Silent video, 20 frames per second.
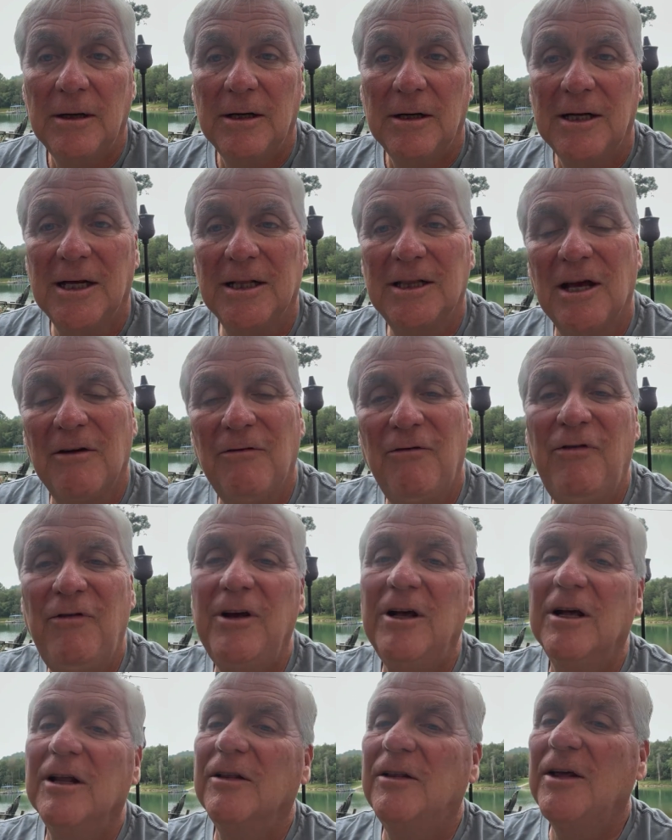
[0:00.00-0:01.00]
Yet they
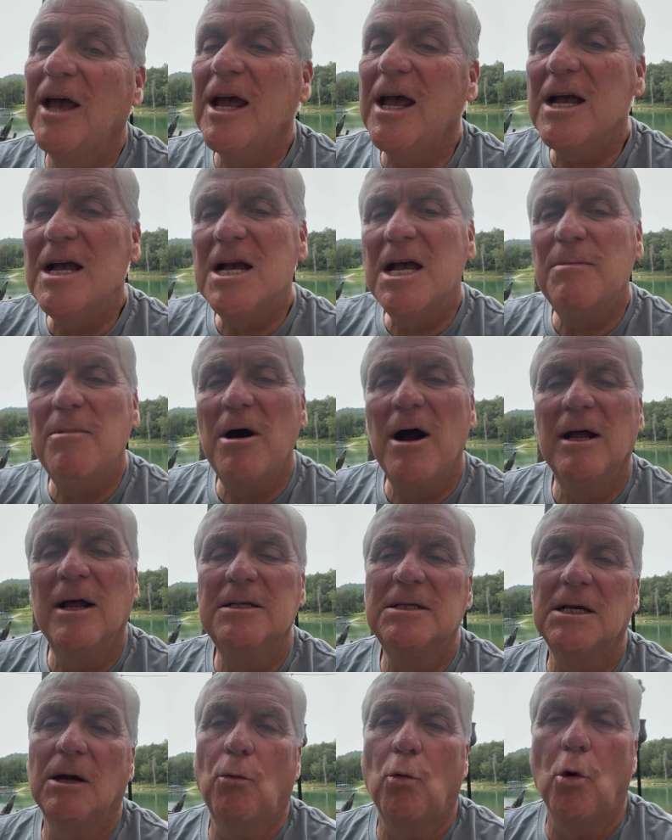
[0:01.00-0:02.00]
feel they can come on and
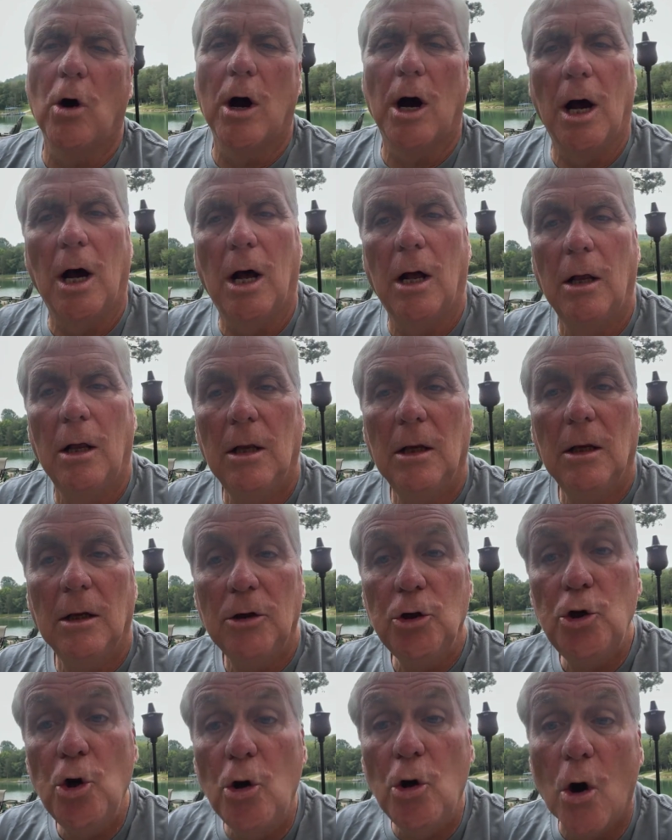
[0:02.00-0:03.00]
say, well,
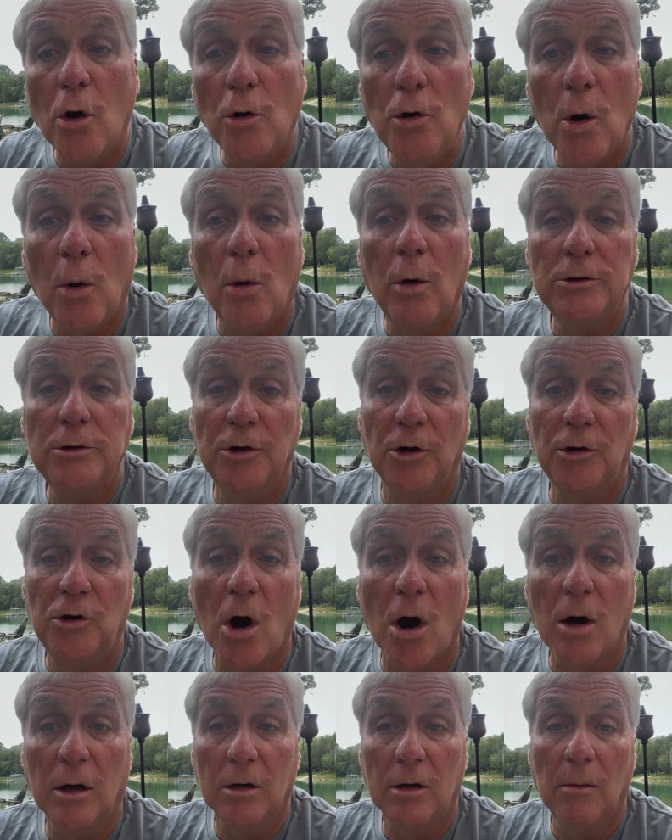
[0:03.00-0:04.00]
you don't know what you're
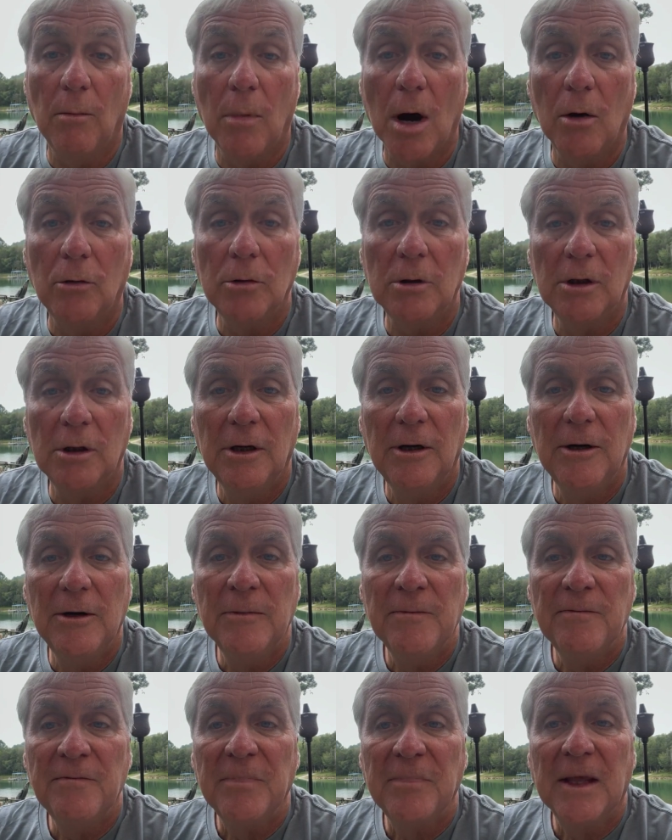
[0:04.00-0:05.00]
talking about.
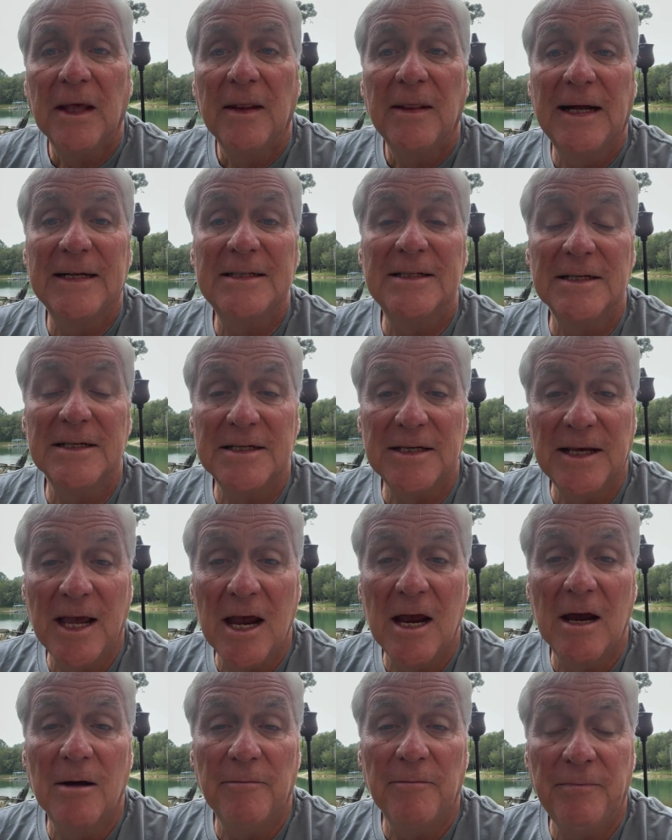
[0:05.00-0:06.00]
That's a
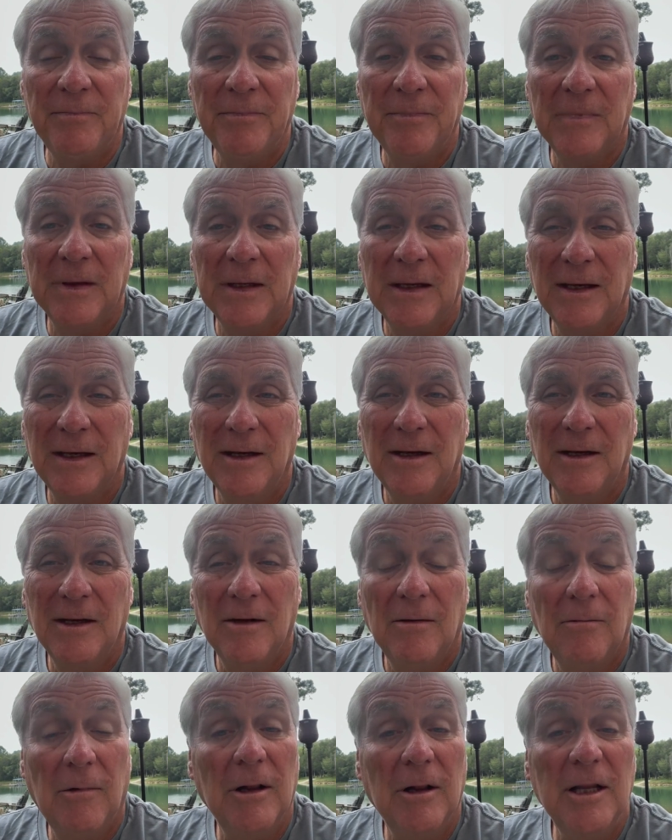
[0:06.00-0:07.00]
scam.
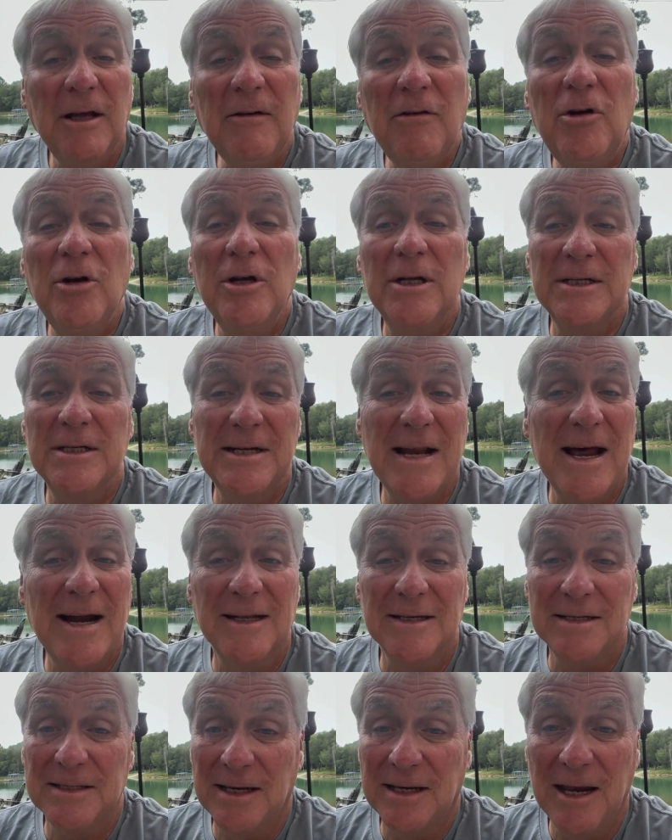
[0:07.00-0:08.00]
Well, Live Good is not
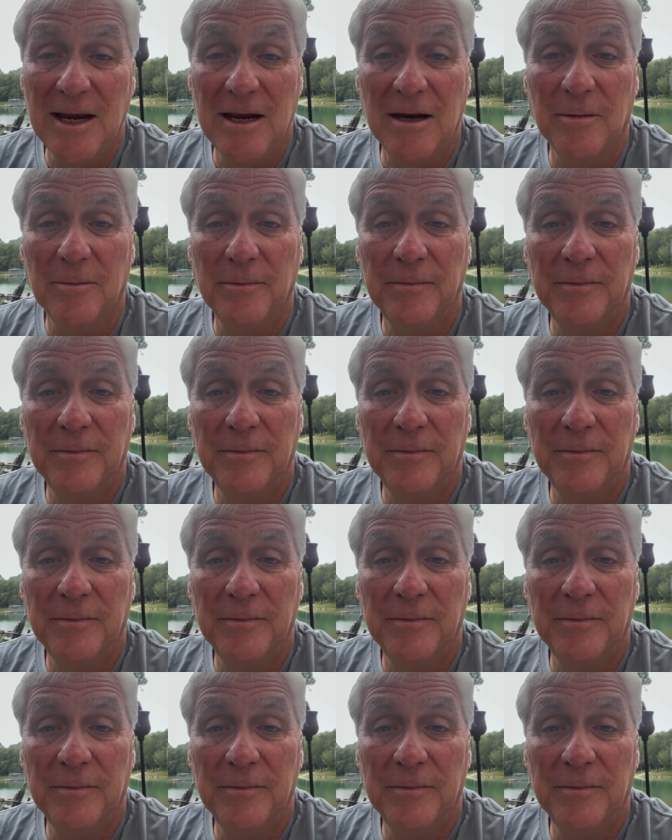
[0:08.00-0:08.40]
a scam.